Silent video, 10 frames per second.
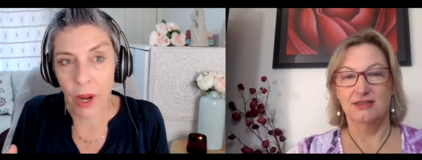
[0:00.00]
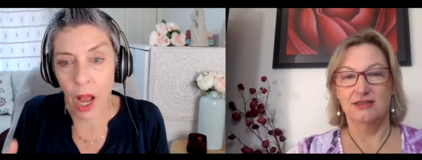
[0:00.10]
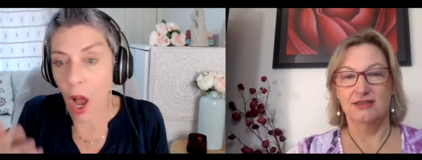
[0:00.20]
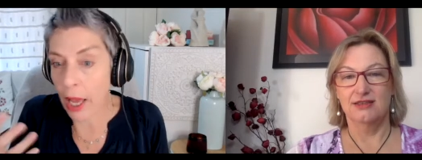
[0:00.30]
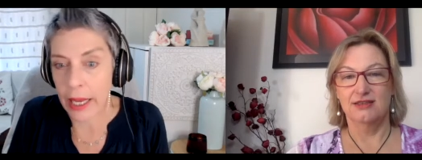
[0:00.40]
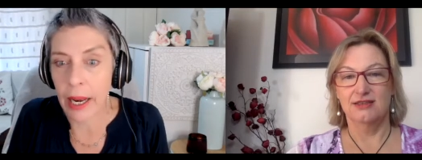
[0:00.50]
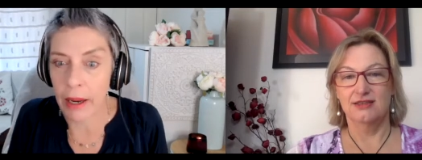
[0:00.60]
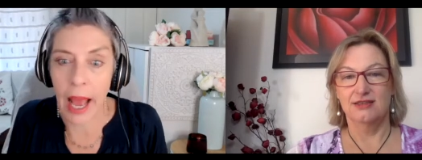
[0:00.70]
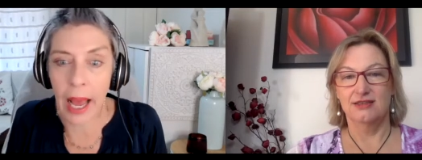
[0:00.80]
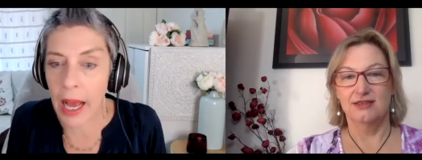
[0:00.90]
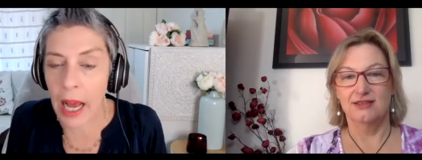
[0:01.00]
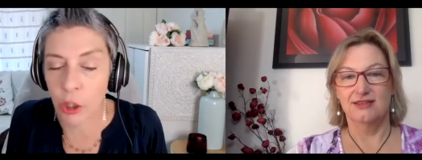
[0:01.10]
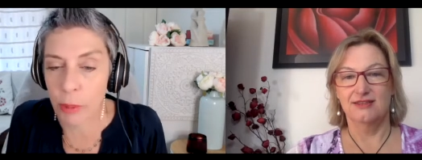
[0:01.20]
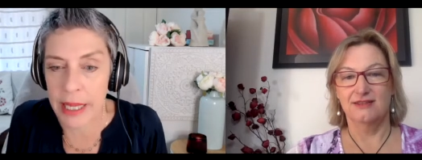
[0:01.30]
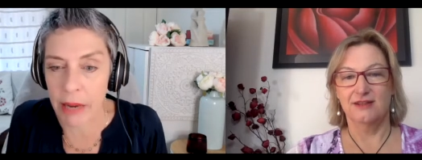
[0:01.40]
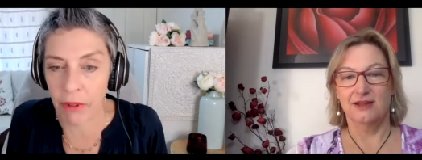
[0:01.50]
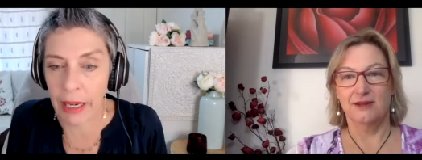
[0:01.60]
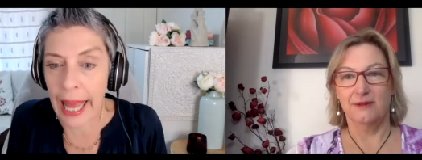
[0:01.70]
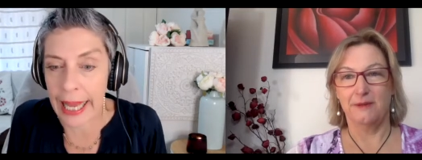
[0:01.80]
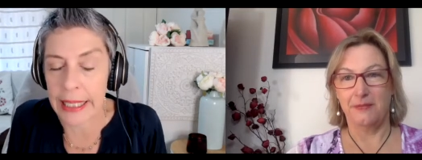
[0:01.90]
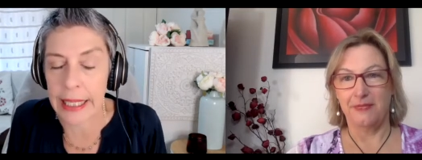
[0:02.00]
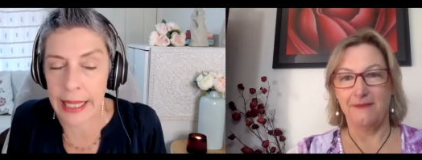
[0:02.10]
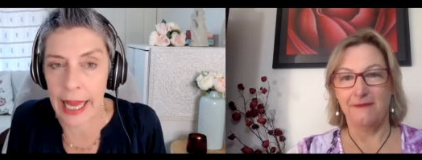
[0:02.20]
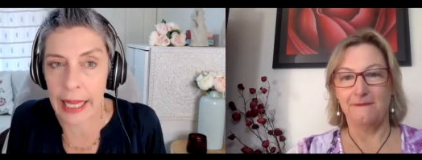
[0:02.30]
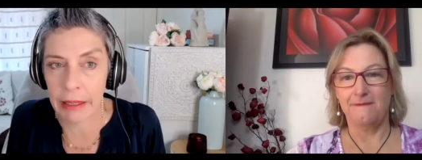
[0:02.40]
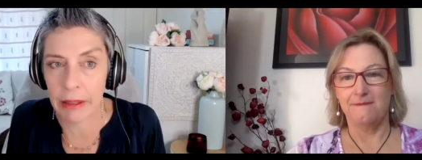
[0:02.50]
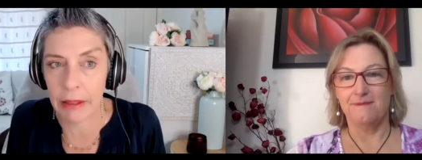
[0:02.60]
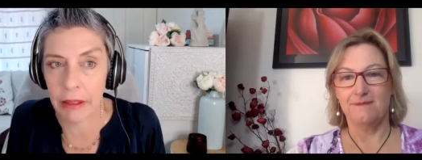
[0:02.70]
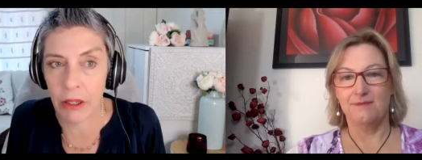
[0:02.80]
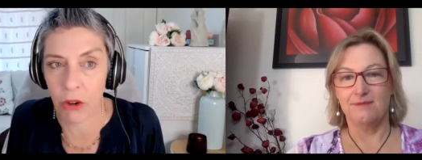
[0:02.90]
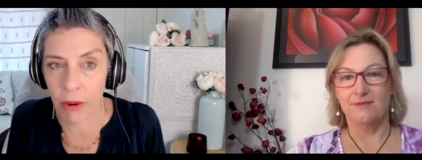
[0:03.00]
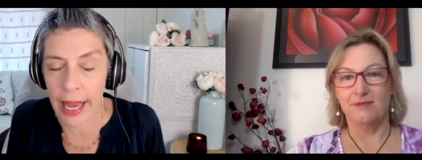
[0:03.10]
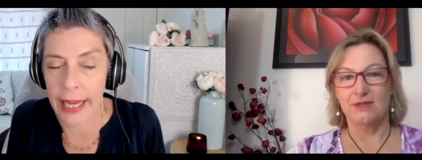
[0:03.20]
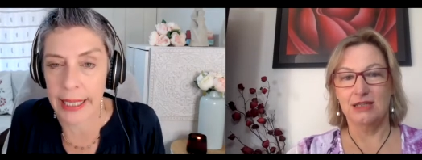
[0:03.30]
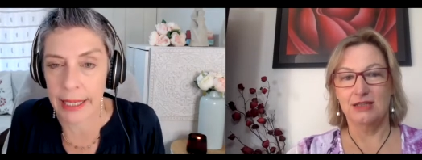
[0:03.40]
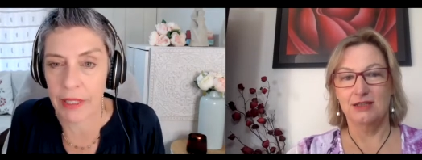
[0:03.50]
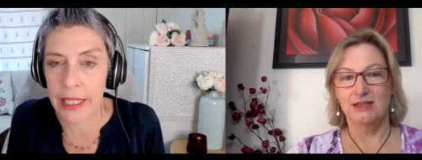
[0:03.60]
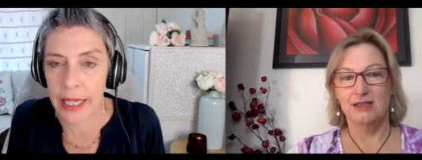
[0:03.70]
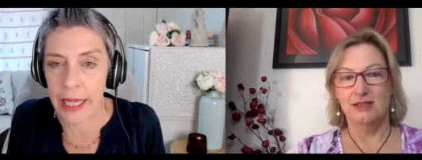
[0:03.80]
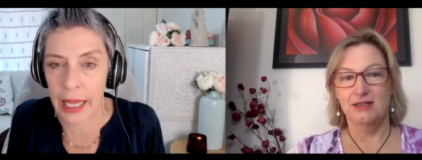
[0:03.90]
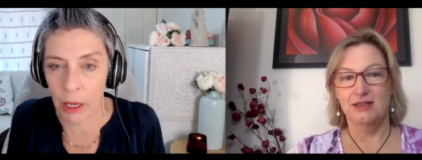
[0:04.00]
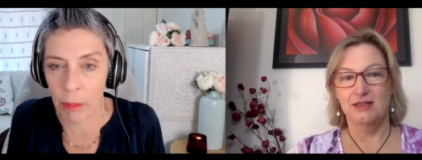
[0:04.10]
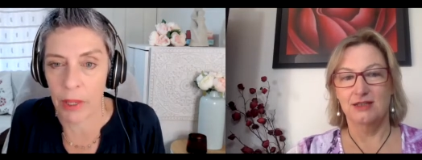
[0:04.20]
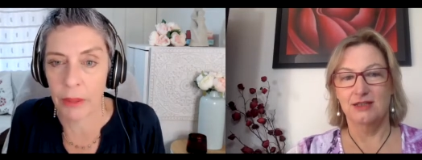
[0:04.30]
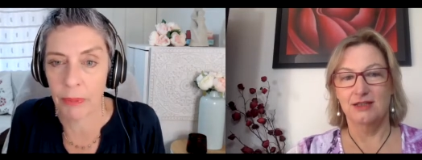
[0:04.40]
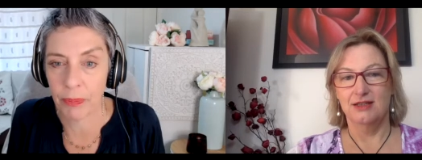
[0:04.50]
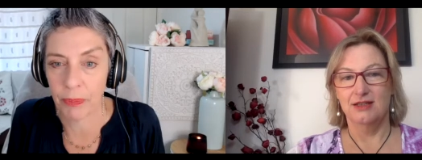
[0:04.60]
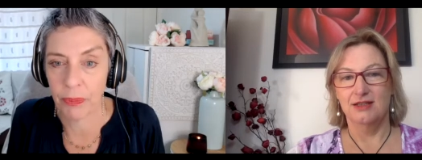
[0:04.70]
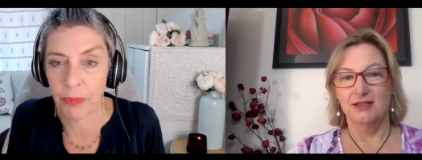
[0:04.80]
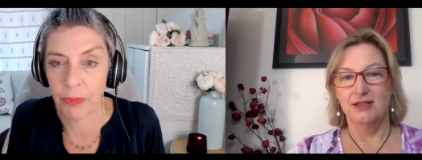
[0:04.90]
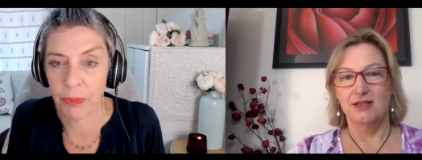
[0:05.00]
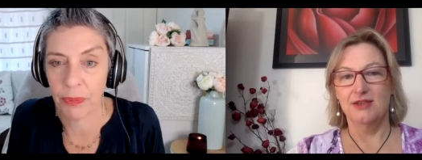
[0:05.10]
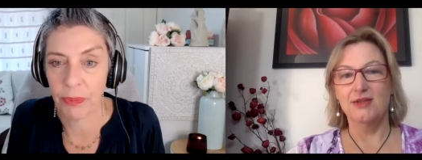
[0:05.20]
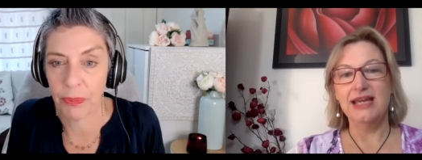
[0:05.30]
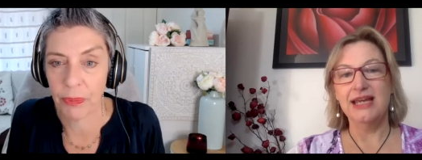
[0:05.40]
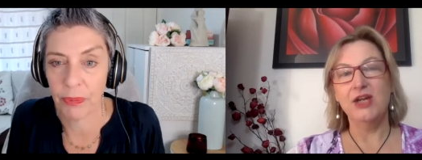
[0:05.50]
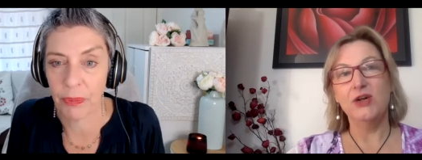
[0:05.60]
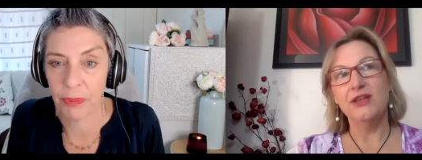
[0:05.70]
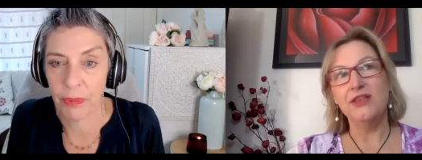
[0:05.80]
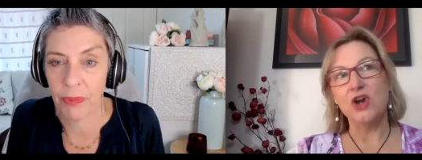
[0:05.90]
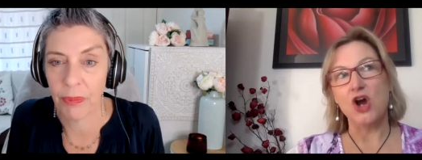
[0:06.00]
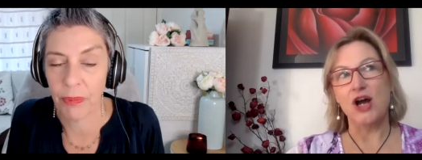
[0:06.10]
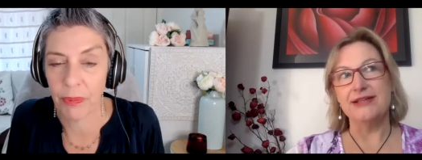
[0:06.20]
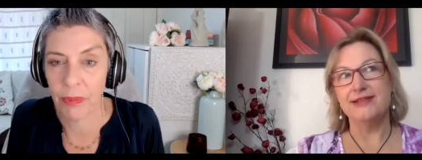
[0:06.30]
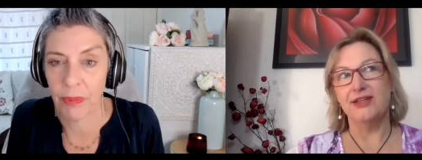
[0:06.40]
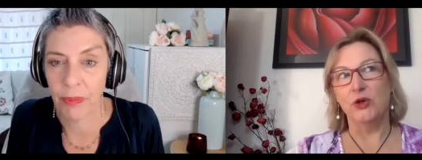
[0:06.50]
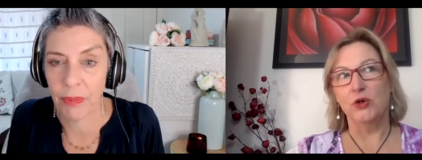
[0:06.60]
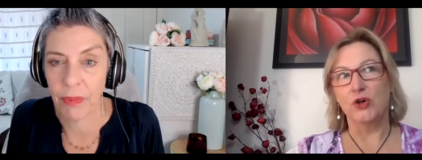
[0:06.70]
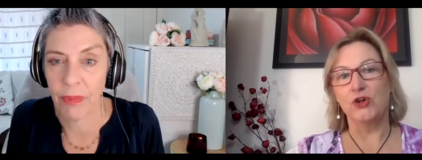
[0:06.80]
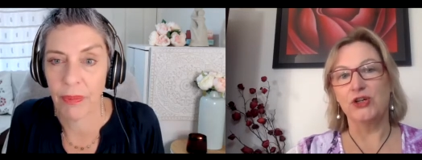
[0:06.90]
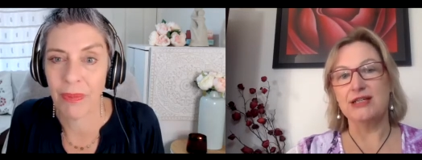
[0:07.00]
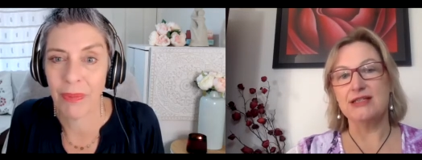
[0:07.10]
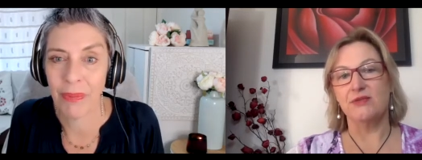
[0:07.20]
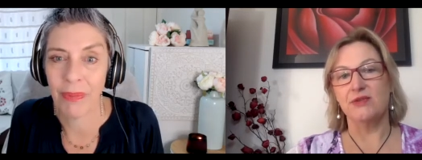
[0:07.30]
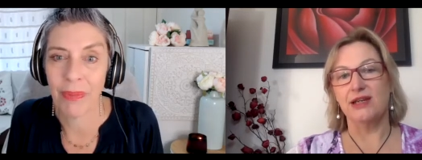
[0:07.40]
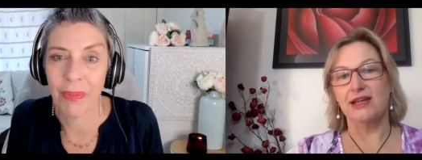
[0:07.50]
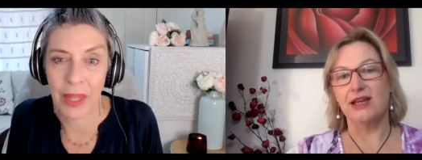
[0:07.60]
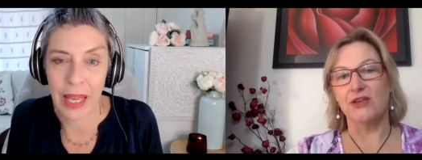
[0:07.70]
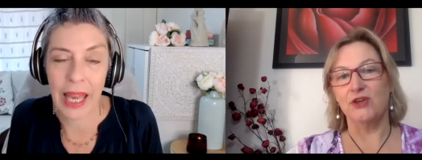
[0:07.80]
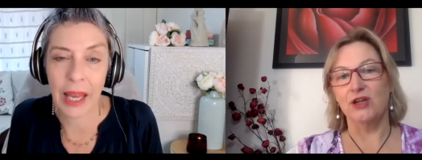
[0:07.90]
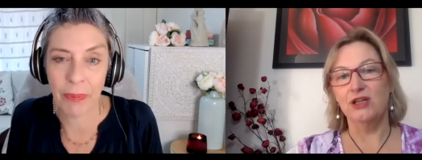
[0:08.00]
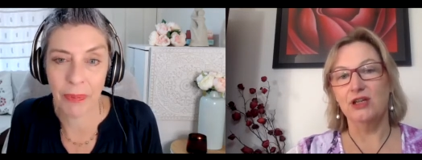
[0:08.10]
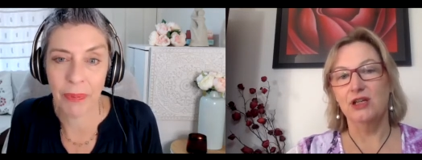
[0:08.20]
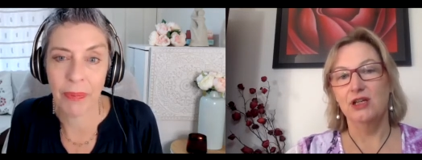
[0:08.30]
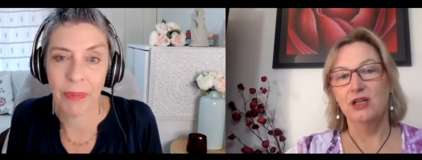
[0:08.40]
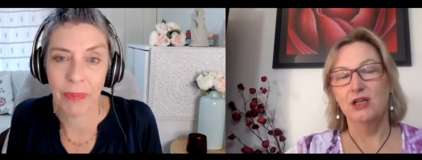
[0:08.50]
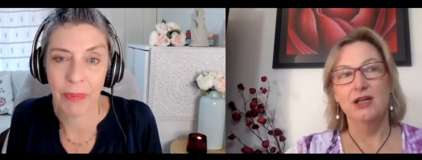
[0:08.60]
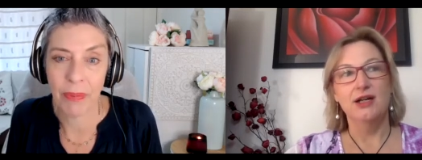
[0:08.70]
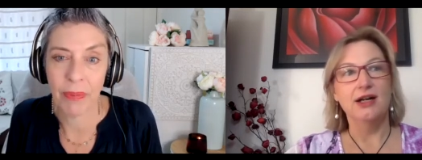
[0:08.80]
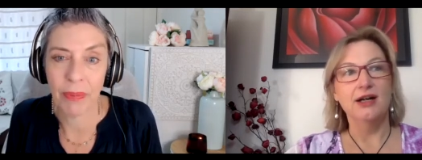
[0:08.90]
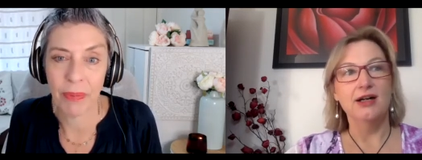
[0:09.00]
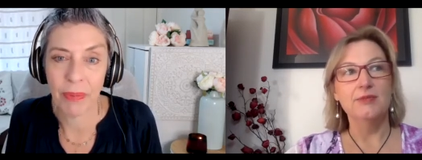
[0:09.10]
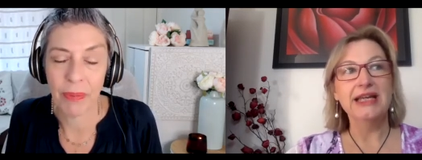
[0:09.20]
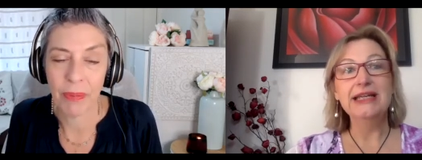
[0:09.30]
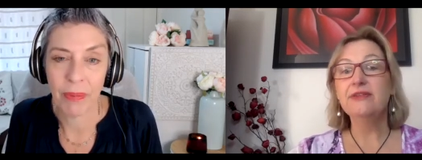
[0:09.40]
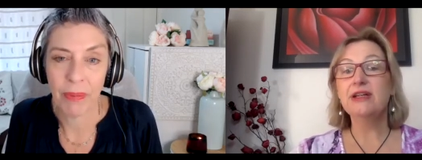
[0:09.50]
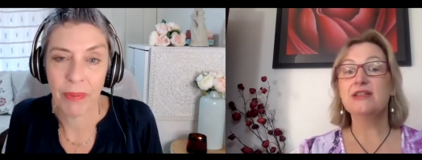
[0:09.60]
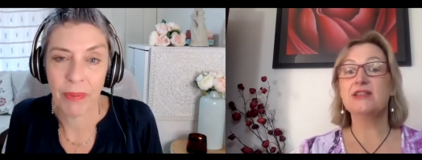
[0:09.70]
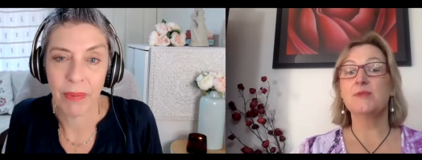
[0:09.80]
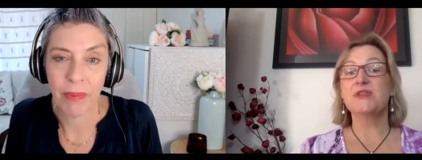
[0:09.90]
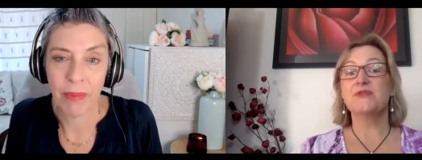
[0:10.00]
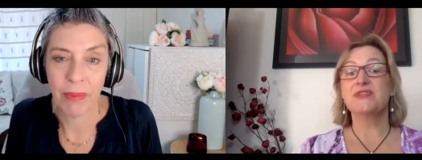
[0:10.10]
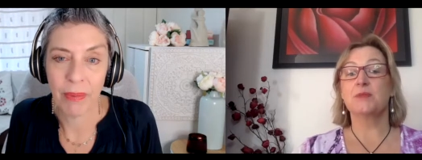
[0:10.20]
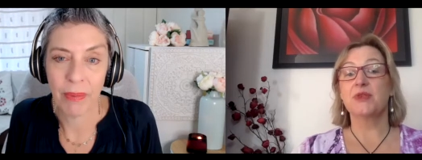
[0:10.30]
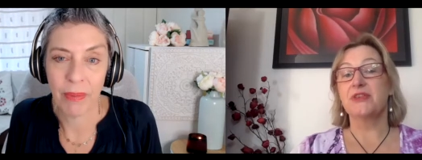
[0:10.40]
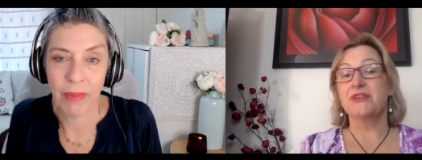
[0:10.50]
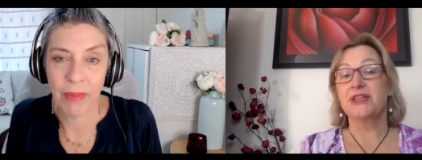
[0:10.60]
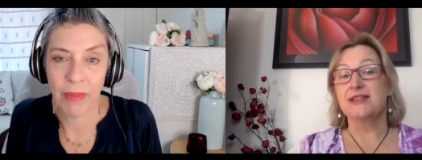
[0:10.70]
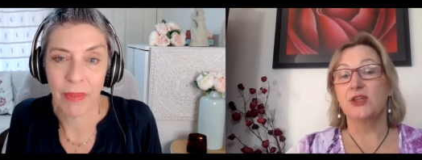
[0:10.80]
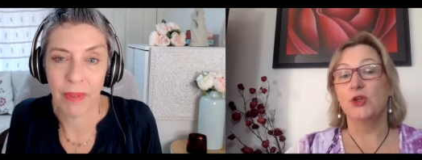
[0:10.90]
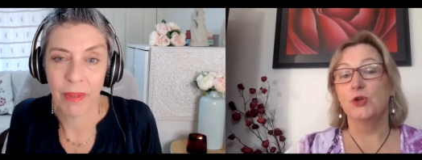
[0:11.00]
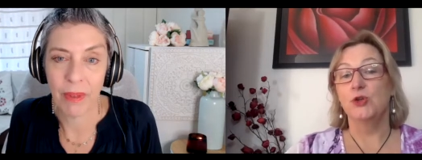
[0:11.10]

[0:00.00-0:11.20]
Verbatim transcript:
Speaker 1: I, I can 100% relate to that creativity element.
Speaker 2: The area that I see your creativity, Catherine, um, even in terms of some of the things that you